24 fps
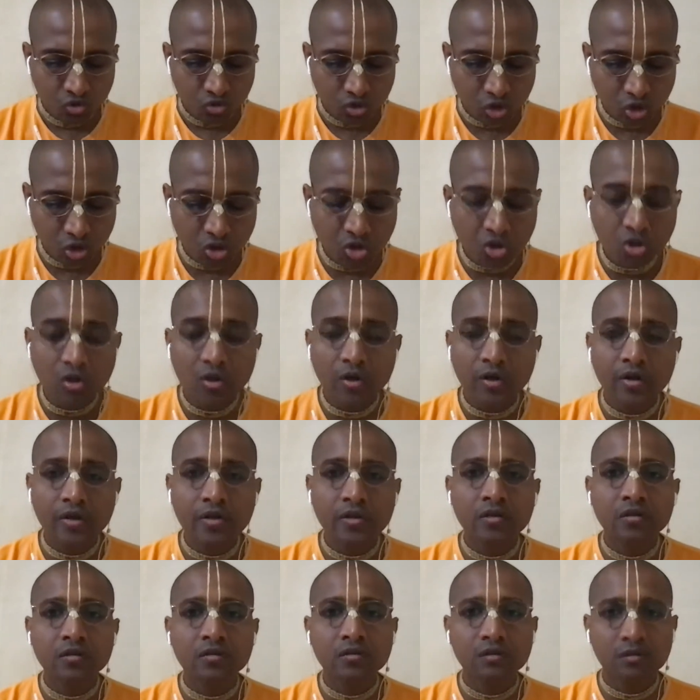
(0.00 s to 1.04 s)

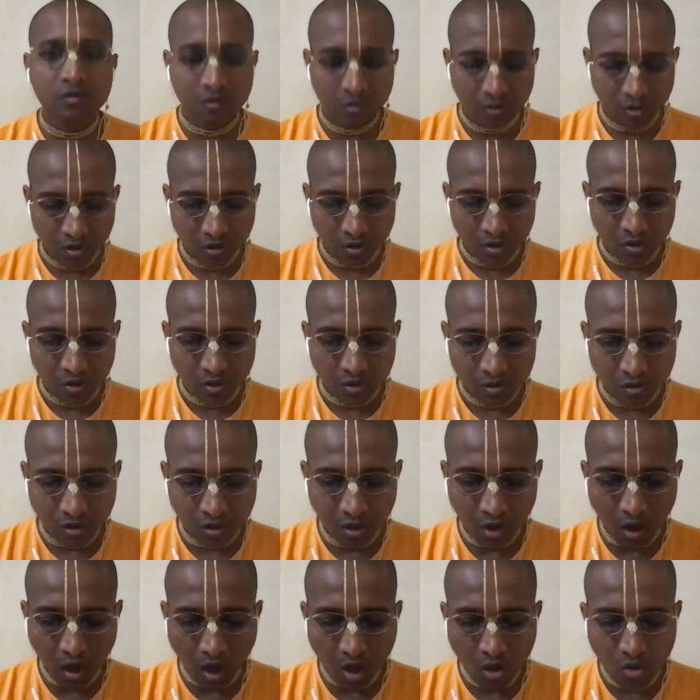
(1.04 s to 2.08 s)
children, the
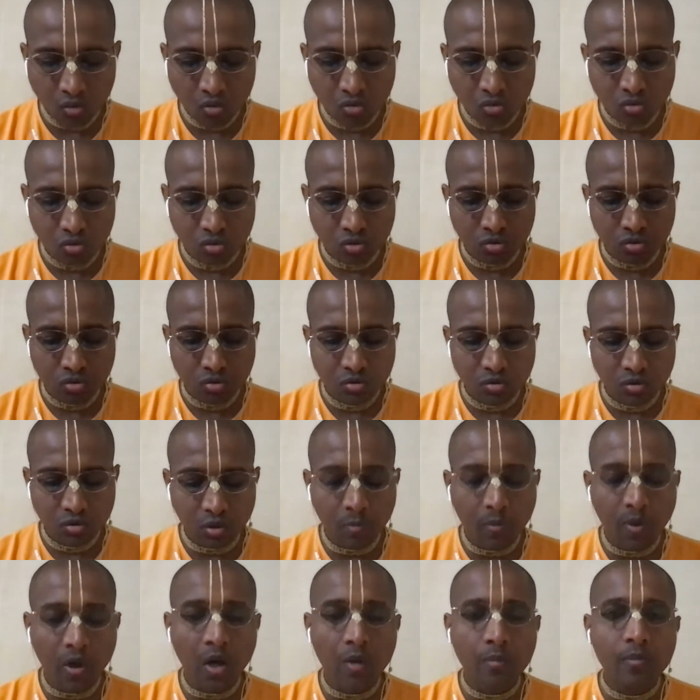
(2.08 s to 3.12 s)
cows, the
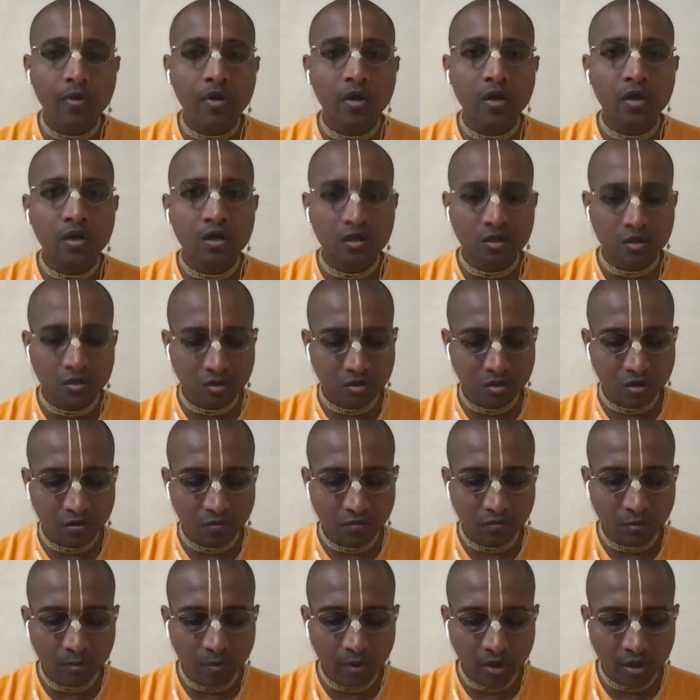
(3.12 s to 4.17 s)
brahmanas, the
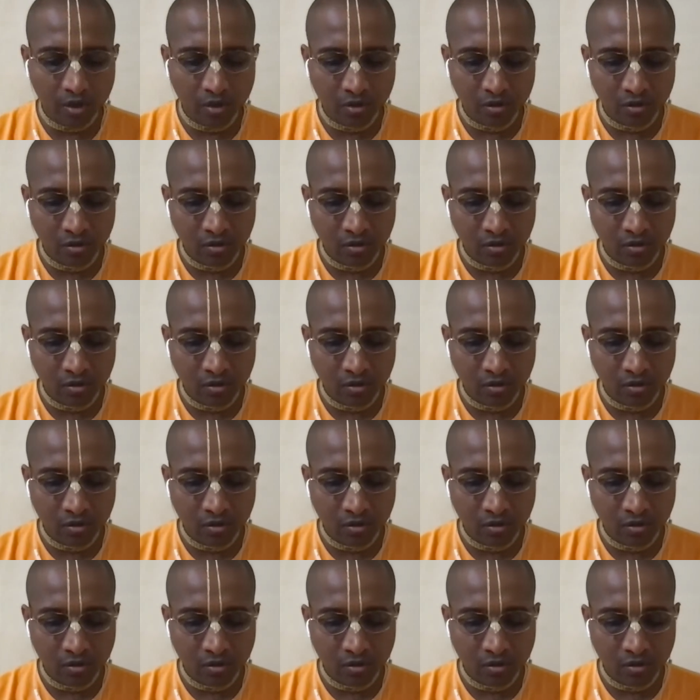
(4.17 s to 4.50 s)
women,